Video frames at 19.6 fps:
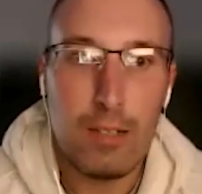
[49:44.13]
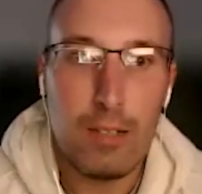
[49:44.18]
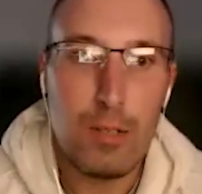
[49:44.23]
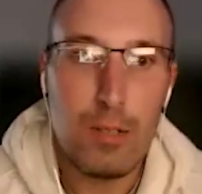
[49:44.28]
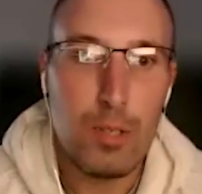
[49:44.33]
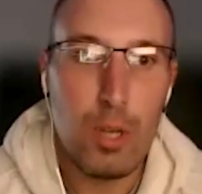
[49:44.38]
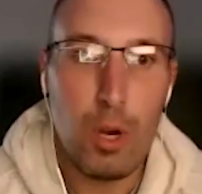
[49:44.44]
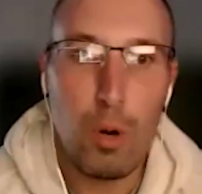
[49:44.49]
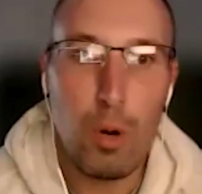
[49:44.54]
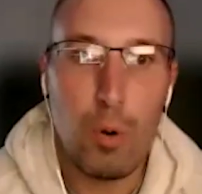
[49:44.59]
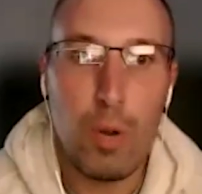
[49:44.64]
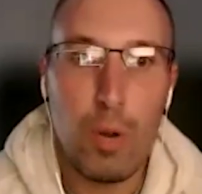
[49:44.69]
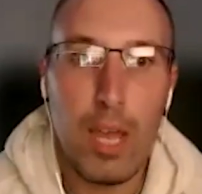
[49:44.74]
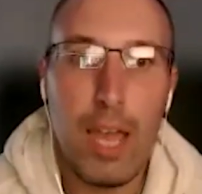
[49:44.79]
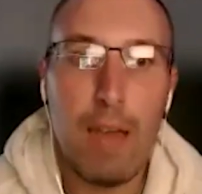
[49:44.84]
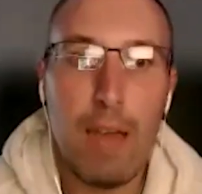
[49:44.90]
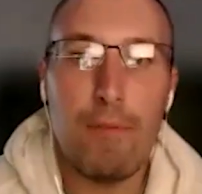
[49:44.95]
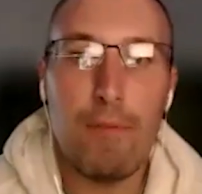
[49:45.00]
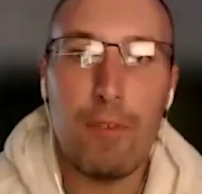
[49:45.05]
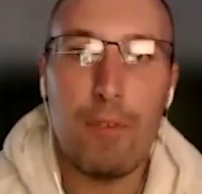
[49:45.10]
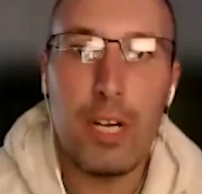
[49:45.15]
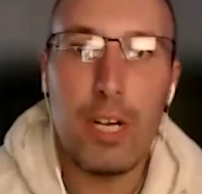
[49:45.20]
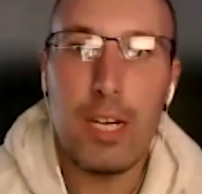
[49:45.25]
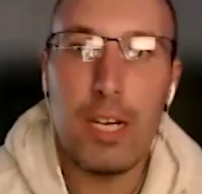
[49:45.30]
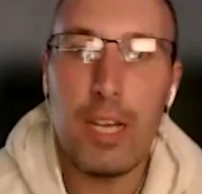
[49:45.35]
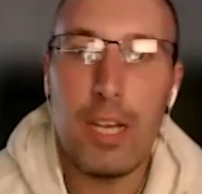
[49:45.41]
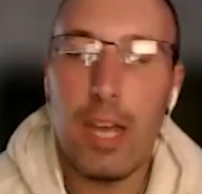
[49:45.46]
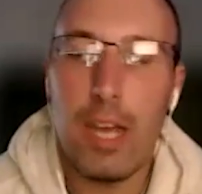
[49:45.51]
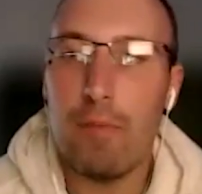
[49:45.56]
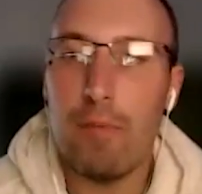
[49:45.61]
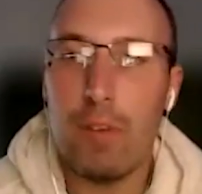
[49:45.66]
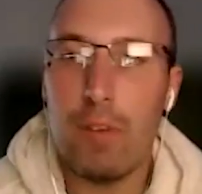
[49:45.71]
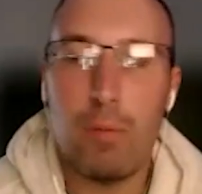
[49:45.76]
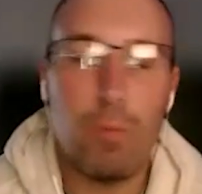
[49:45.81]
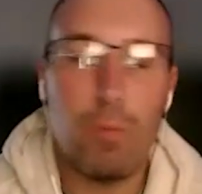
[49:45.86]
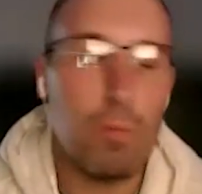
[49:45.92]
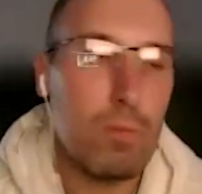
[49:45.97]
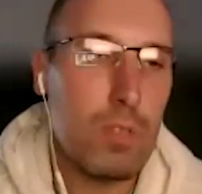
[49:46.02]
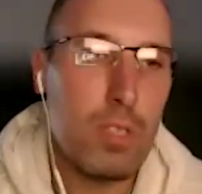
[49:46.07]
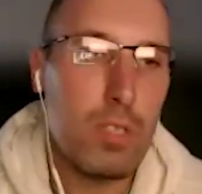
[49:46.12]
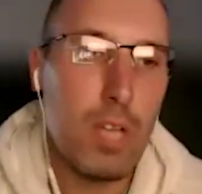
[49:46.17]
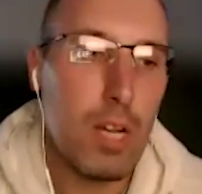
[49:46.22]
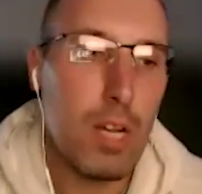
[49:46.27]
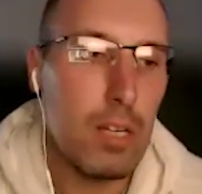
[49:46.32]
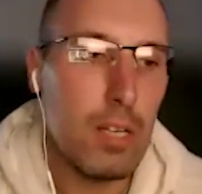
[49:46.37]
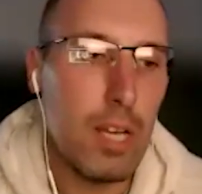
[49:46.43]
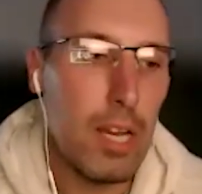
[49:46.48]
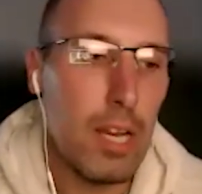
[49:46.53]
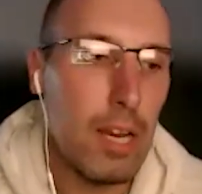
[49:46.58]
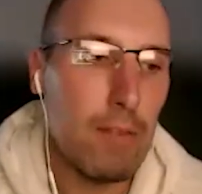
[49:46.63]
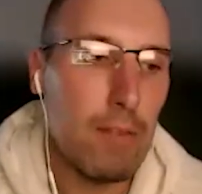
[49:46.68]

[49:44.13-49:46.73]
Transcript: So every Sunday,